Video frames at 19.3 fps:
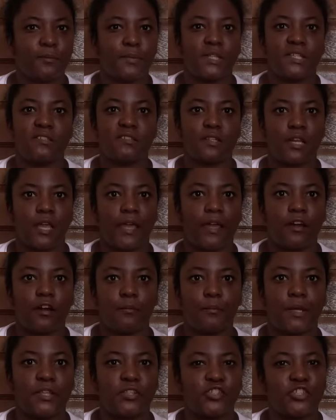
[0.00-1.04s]
Please like,
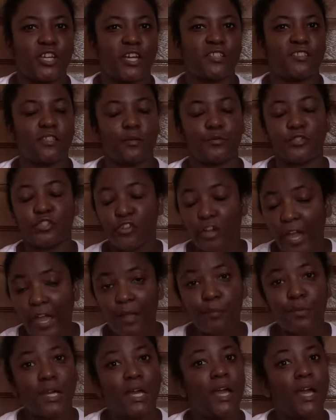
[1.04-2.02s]
comment, share, and subscribe.